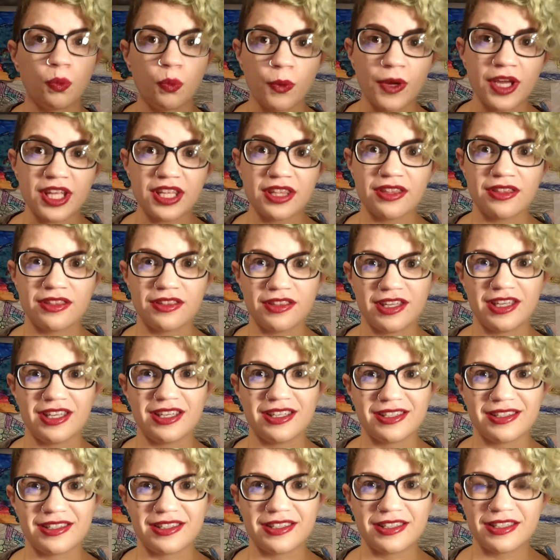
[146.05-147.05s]
with
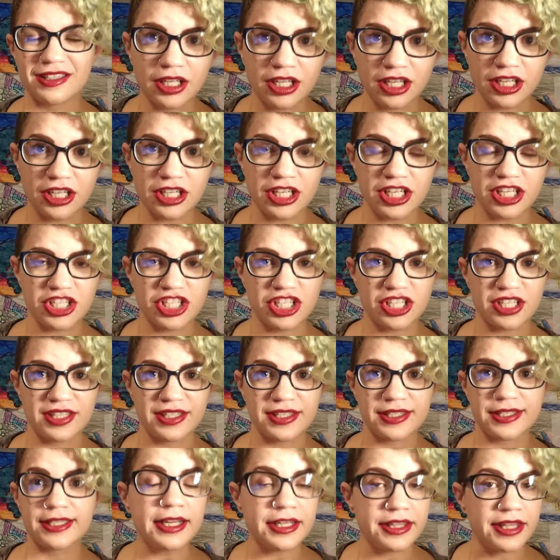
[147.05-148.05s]
these
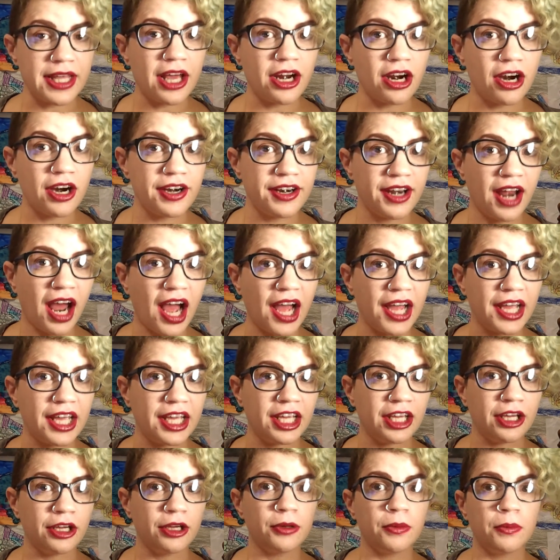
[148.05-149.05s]
conditions that are
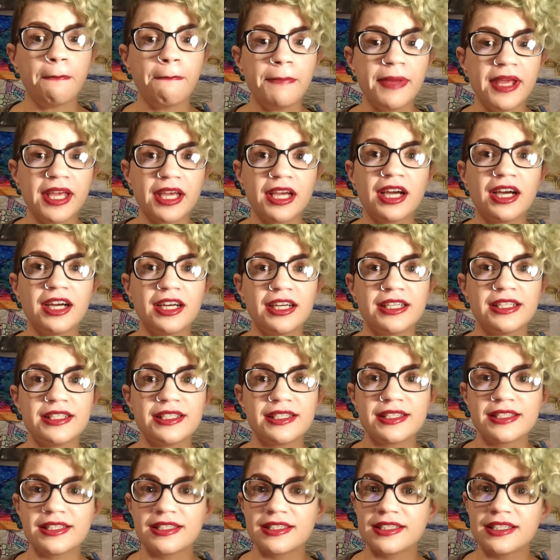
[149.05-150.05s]
dying
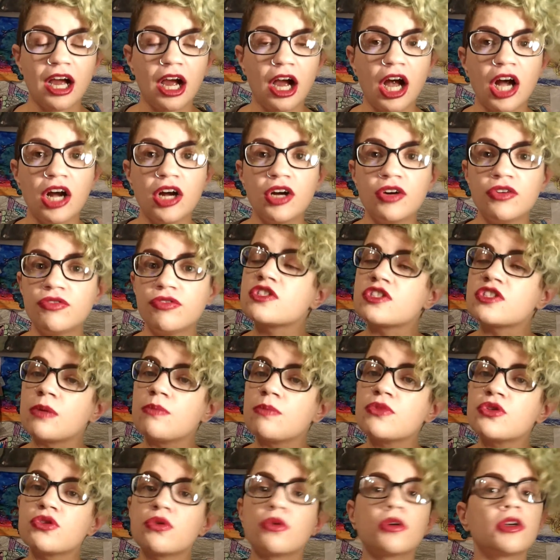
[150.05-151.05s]
because of
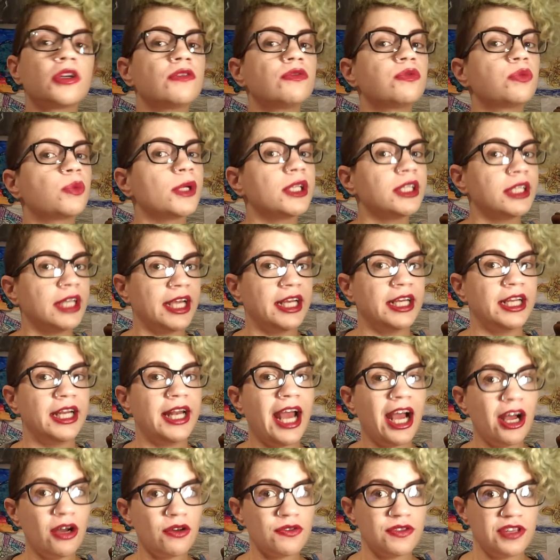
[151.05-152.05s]
some sort of related
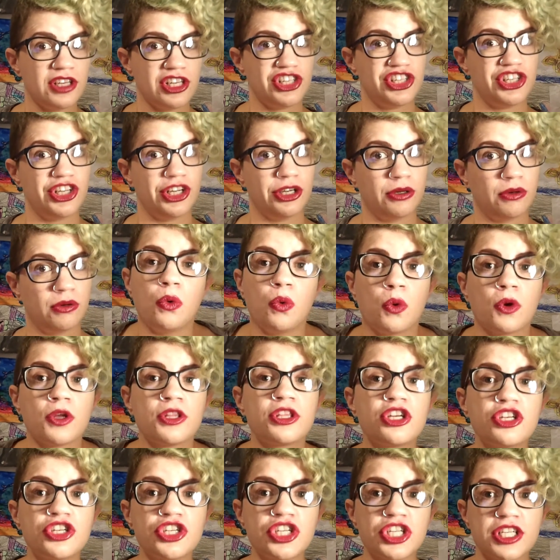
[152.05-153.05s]
health issue or
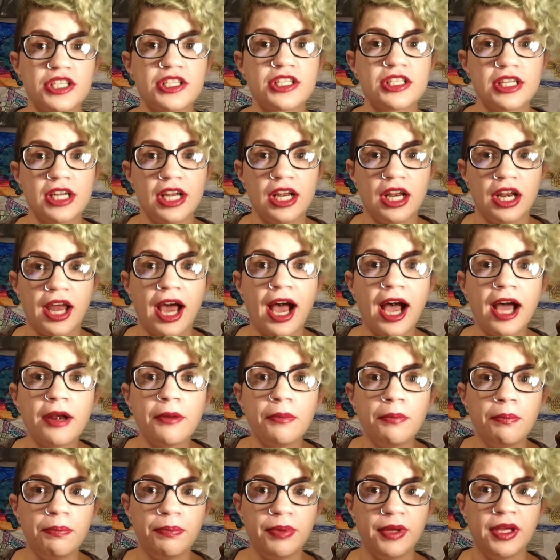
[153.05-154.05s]
they're just not
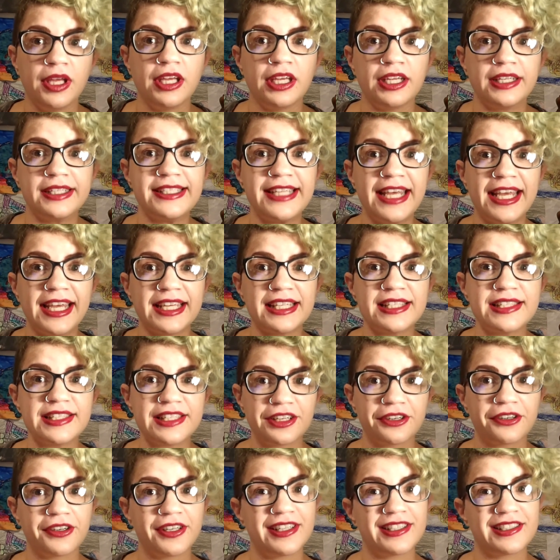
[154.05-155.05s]
being taken
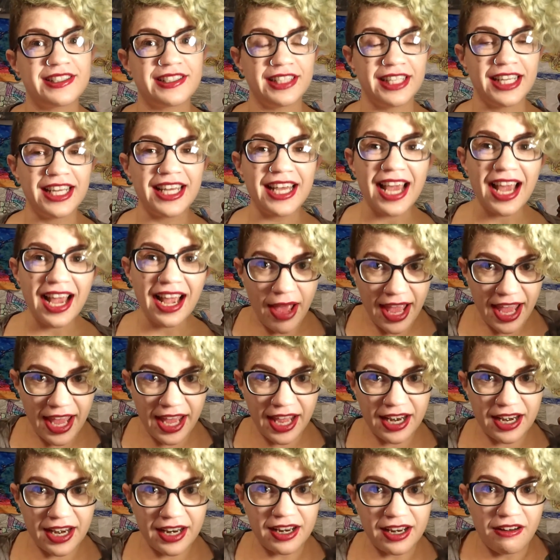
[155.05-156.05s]
seriously
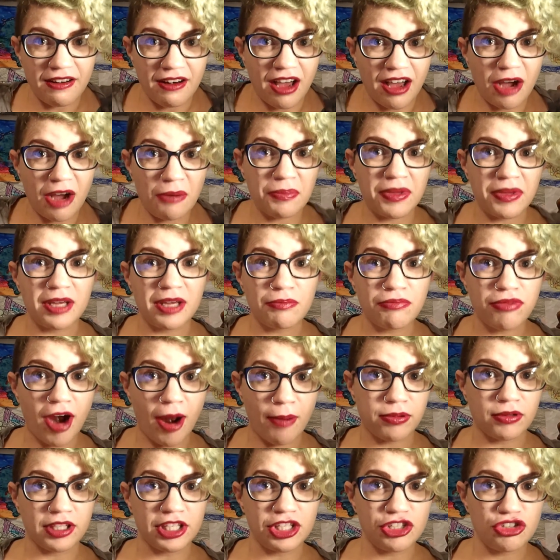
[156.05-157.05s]
and not being
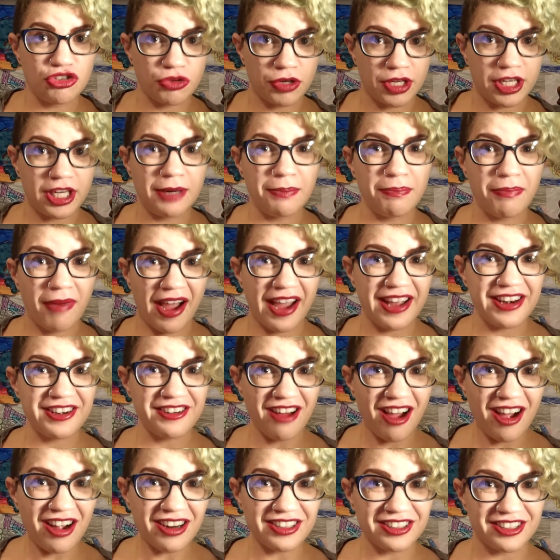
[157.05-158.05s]
properly treated by
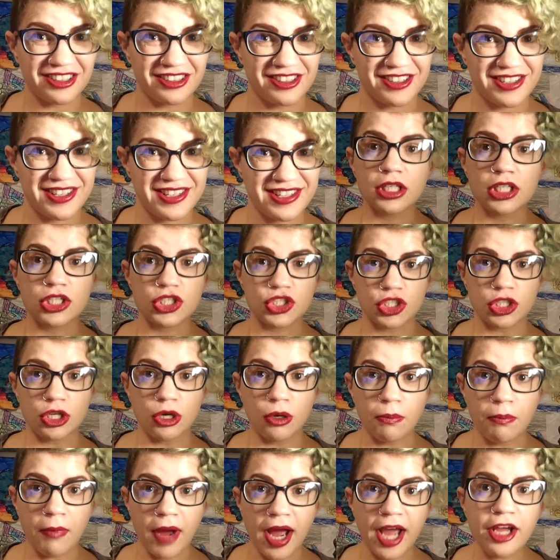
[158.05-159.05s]
doctors. So
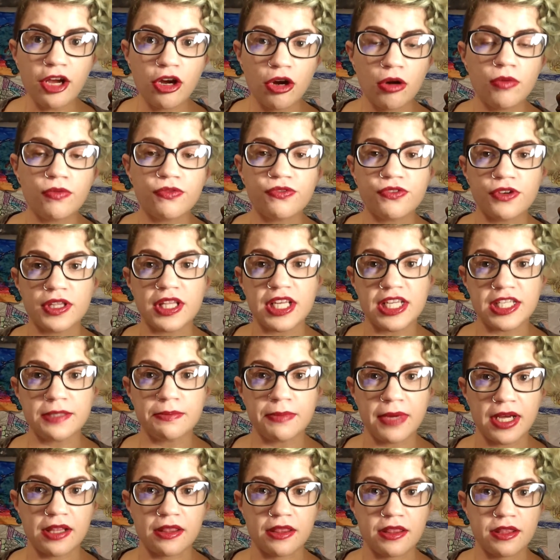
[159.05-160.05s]
my hope for this
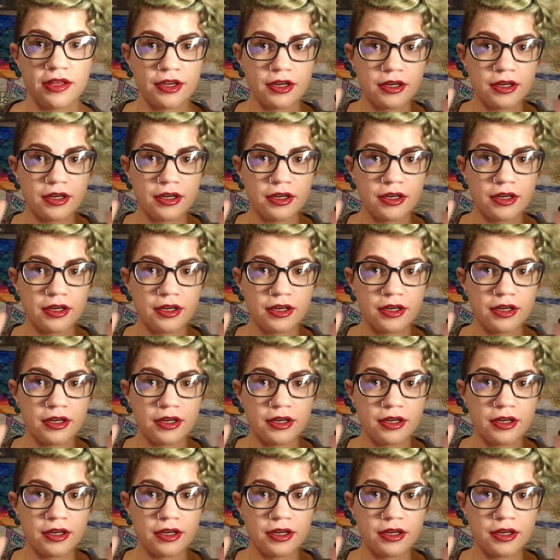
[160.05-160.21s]
month